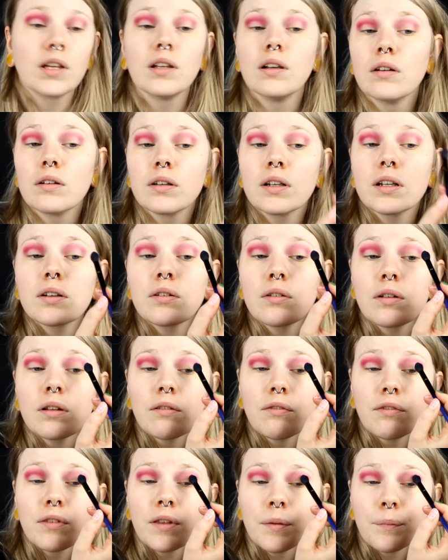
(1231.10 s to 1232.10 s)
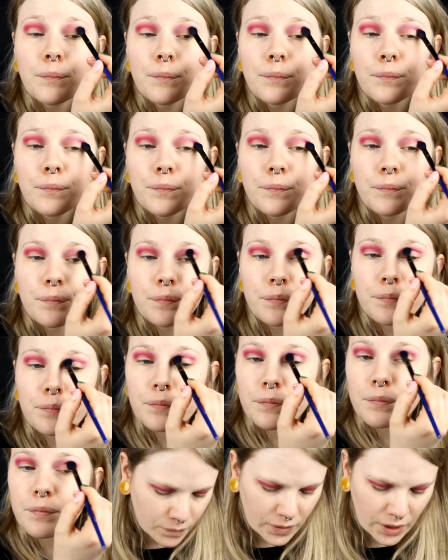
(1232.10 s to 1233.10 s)
looking all of them.
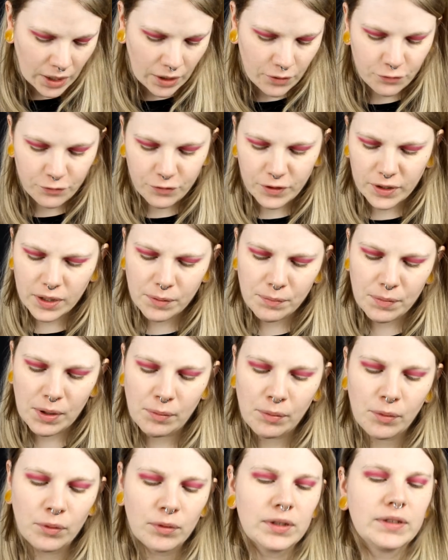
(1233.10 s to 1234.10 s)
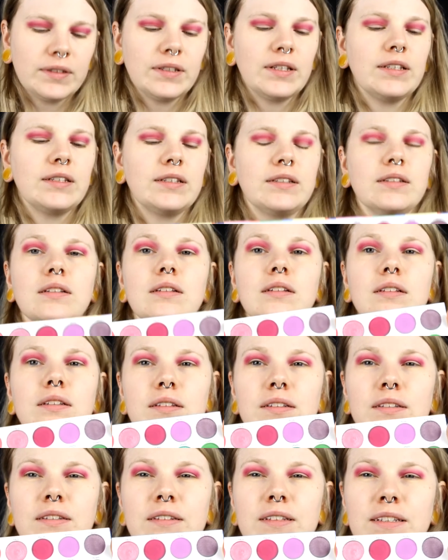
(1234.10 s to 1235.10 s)
I think I maybe will take
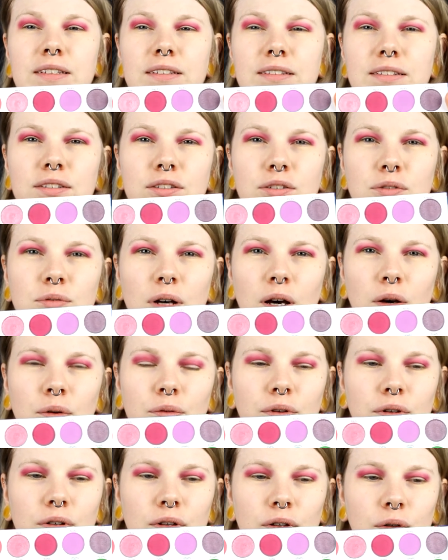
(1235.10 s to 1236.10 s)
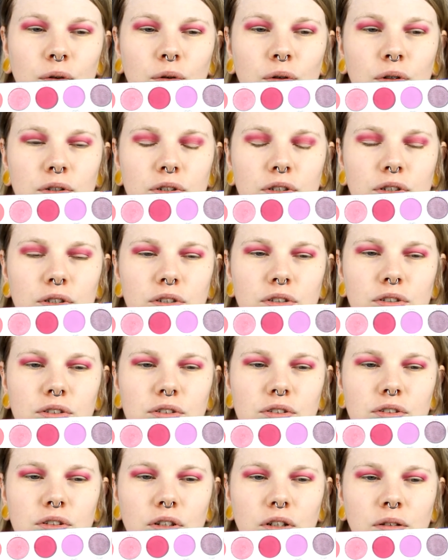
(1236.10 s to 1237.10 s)
these two out on
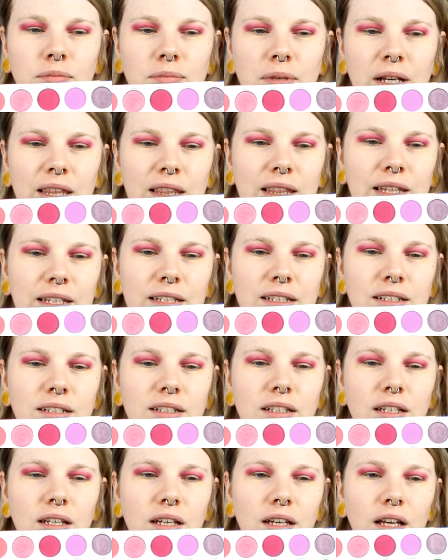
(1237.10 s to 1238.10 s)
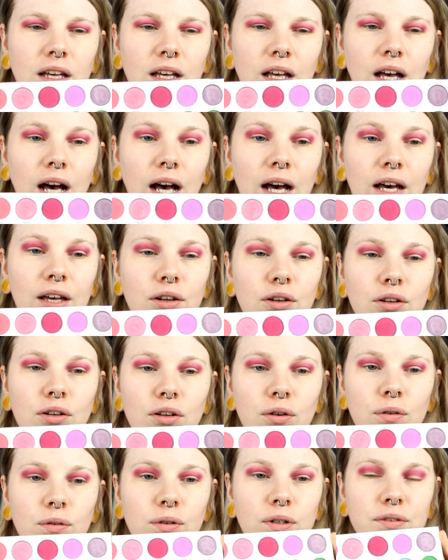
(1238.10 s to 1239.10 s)
corners on my lid. I don't
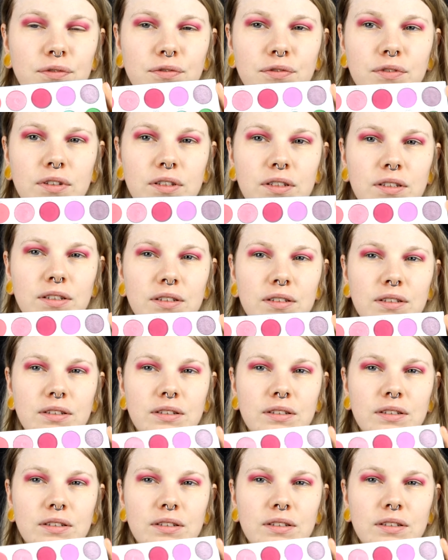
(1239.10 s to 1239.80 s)
know if this